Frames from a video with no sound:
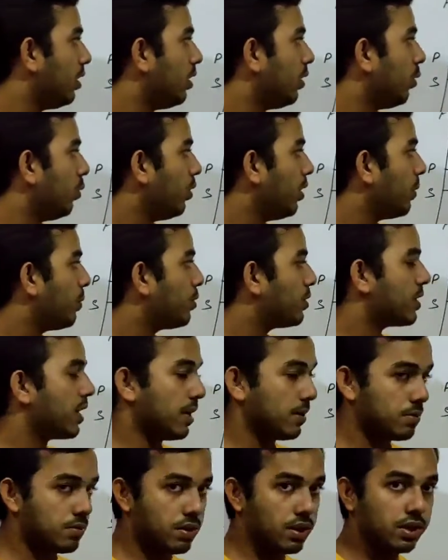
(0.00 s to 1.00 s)
we have to
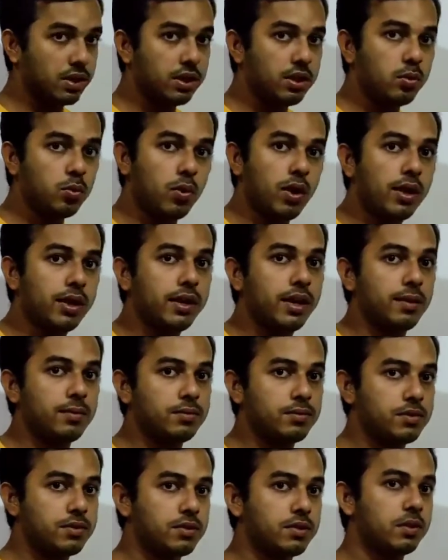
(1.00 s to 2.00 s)
subtract it one
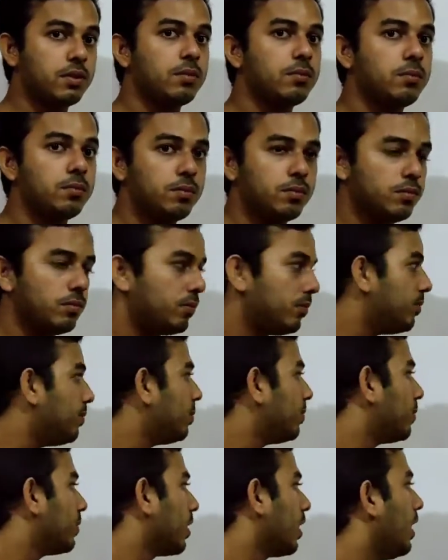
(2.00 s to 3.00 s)
times.
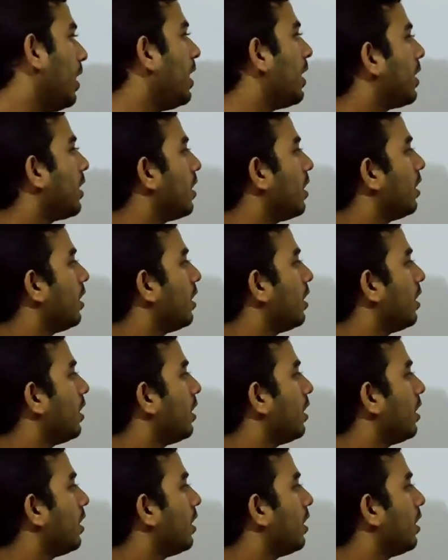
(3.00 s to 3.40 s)
Clear?